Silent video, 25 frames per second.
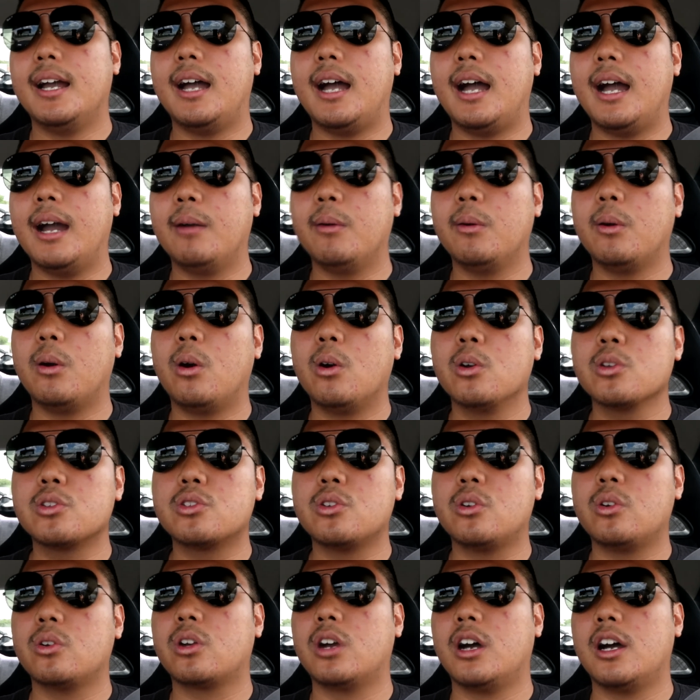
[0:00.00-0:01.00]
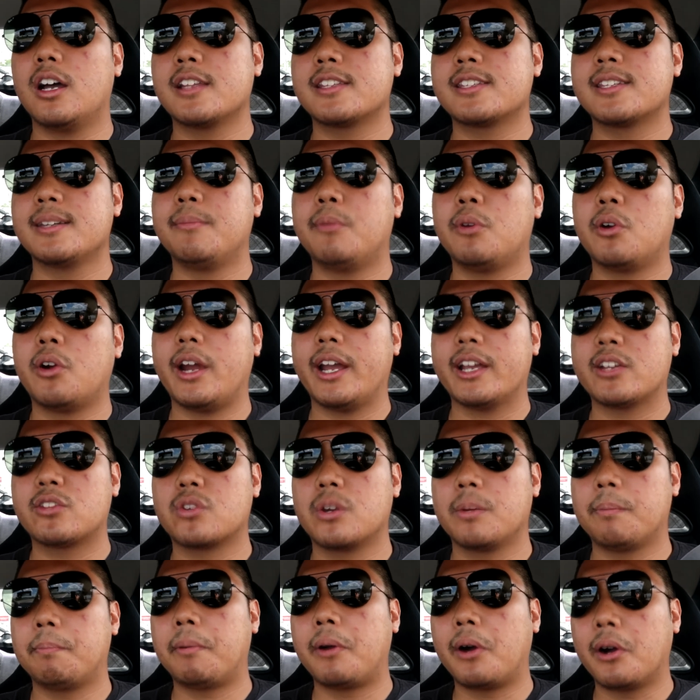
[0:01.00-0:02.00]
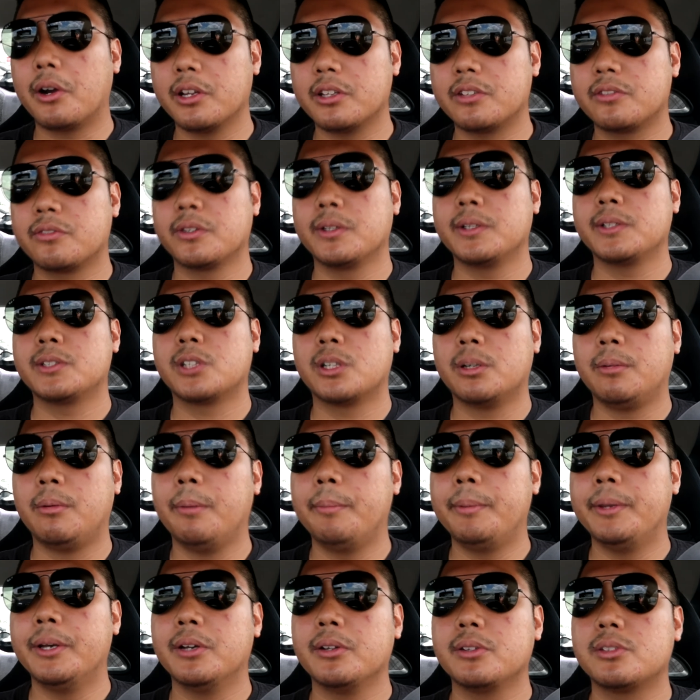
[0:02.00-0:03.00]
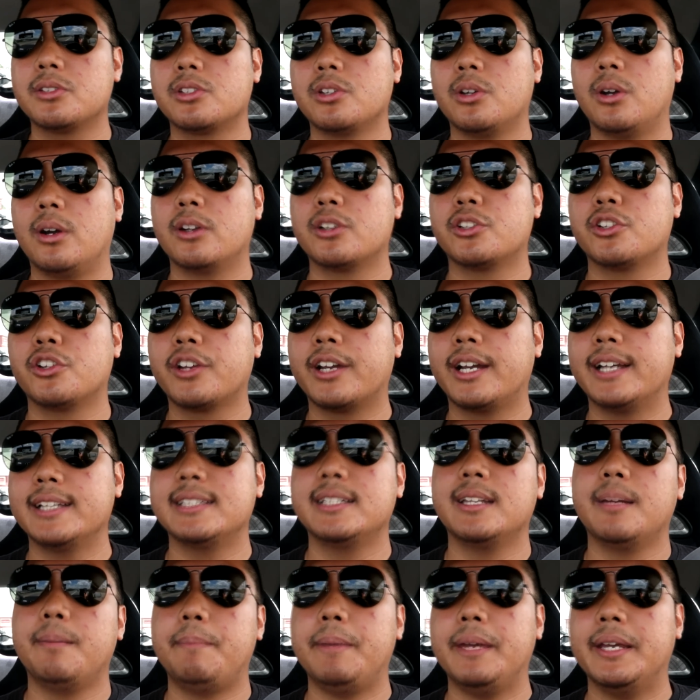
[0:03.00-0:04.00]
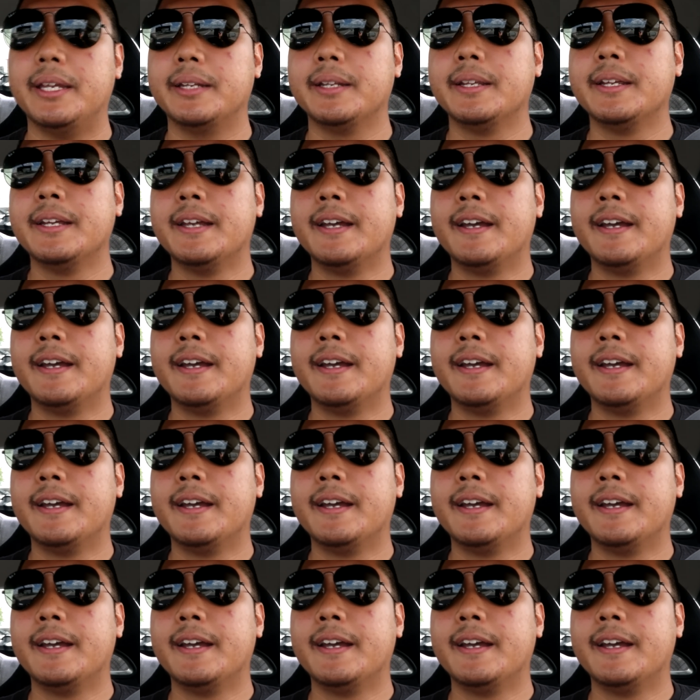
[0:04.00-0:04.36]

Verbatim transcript: I also got some more extra parts for the turbo build, so I'll show you guys in a bit.